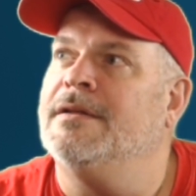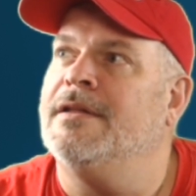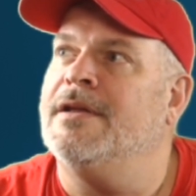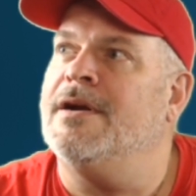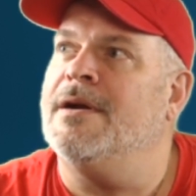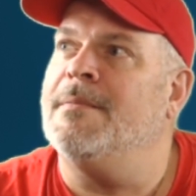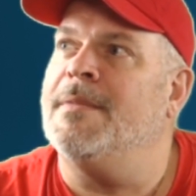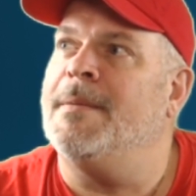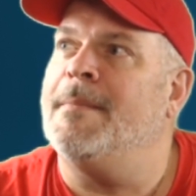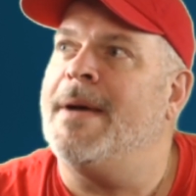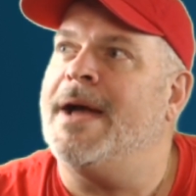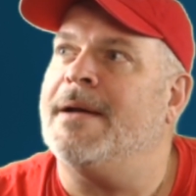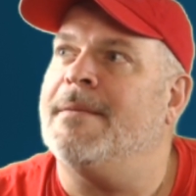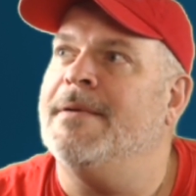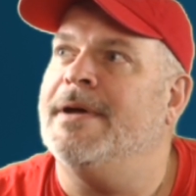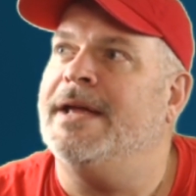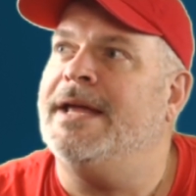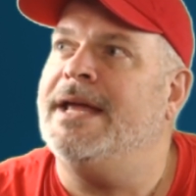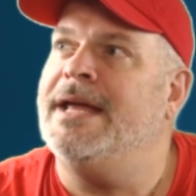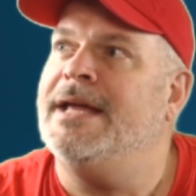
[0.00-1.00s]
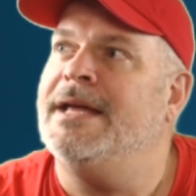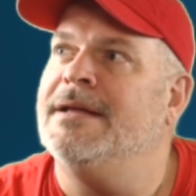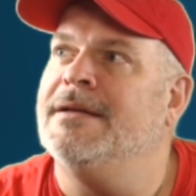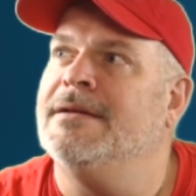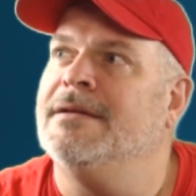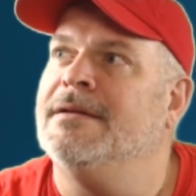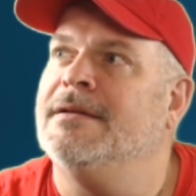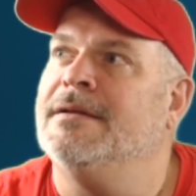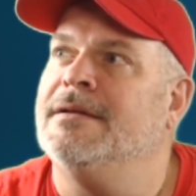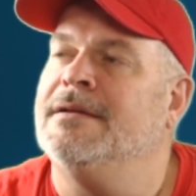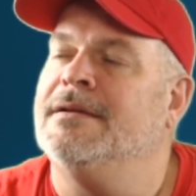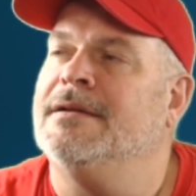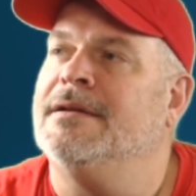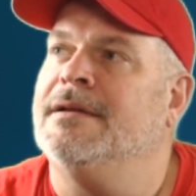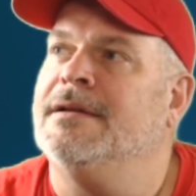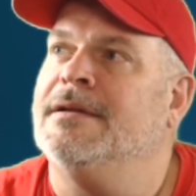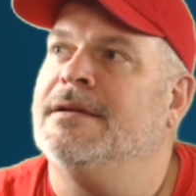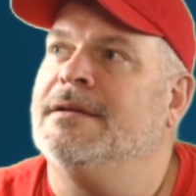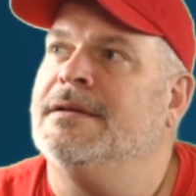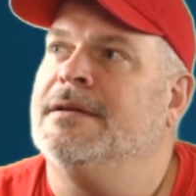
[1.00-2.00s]
There I'm back on my E,
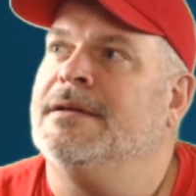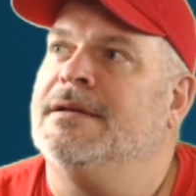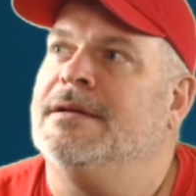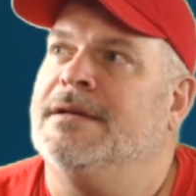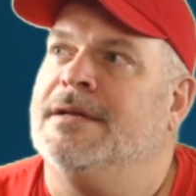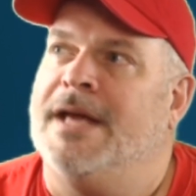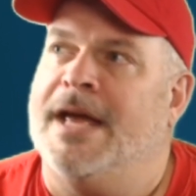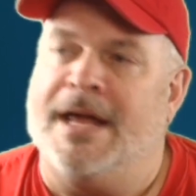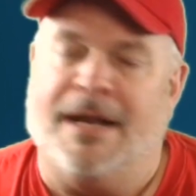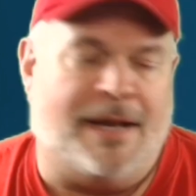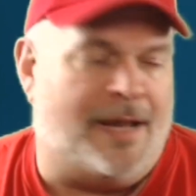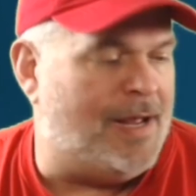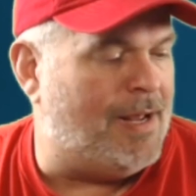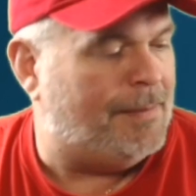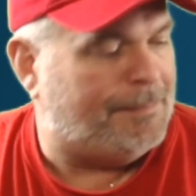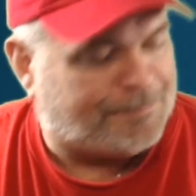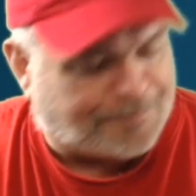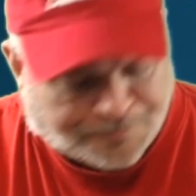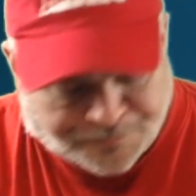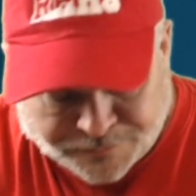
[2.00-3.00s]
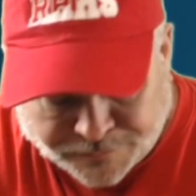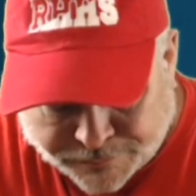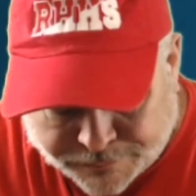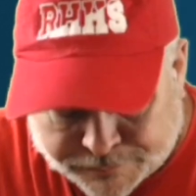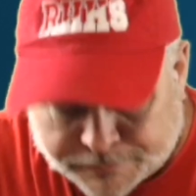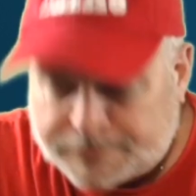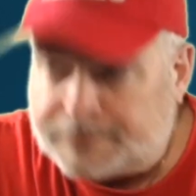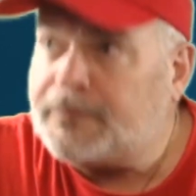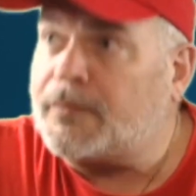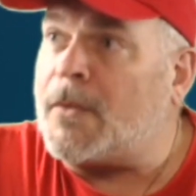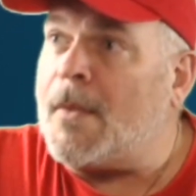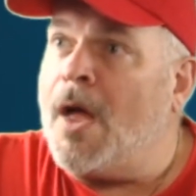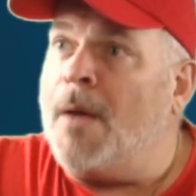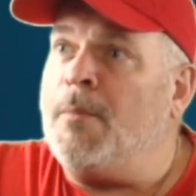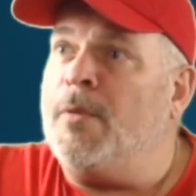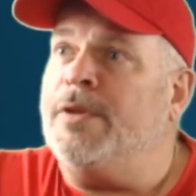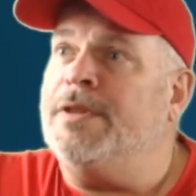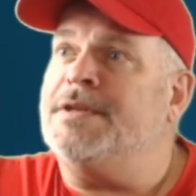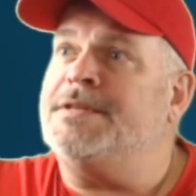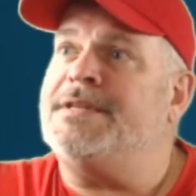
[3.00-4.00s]
and
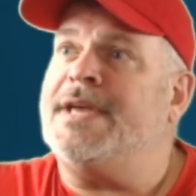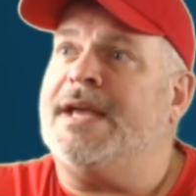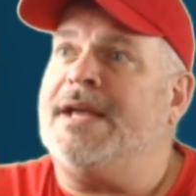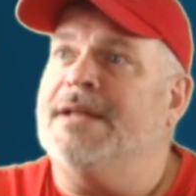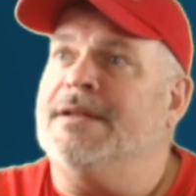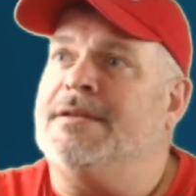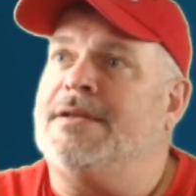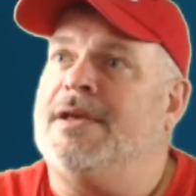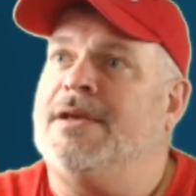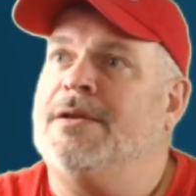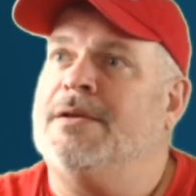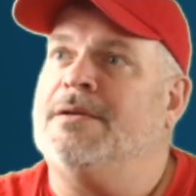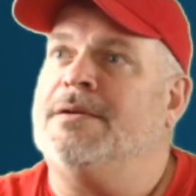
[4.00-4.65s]
I'm on the second.